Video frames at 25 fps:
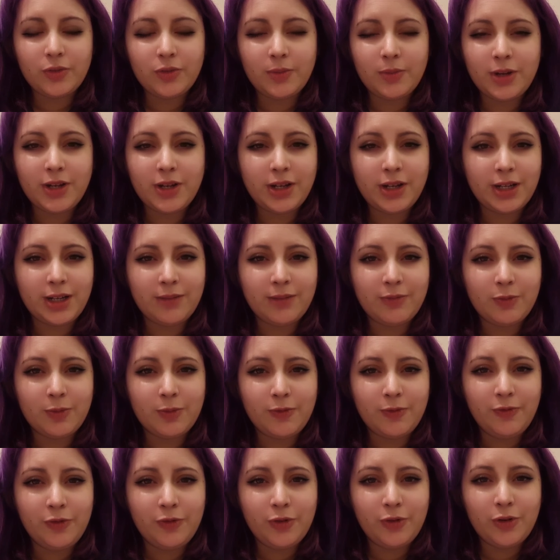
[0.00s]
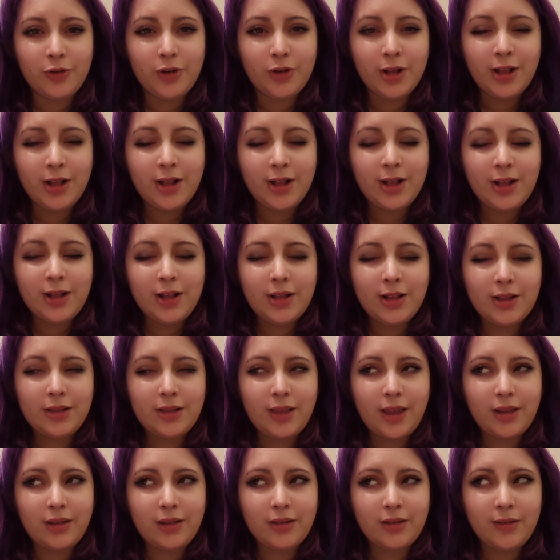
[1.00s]
many times before,
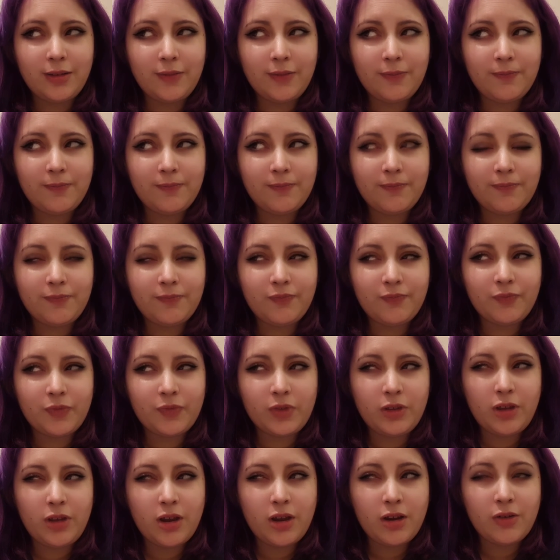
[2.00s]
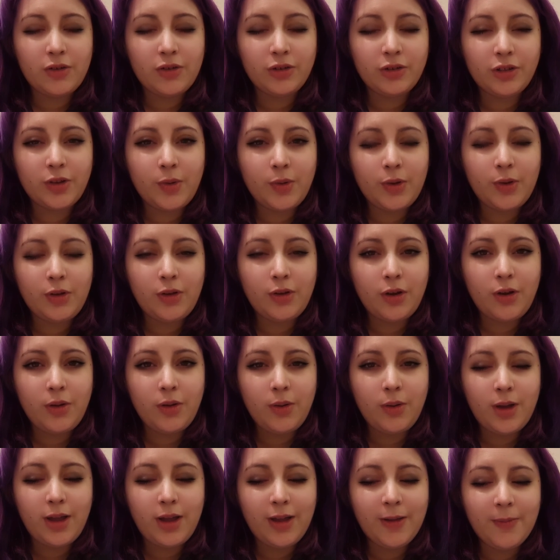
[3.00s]
like a year or so ago.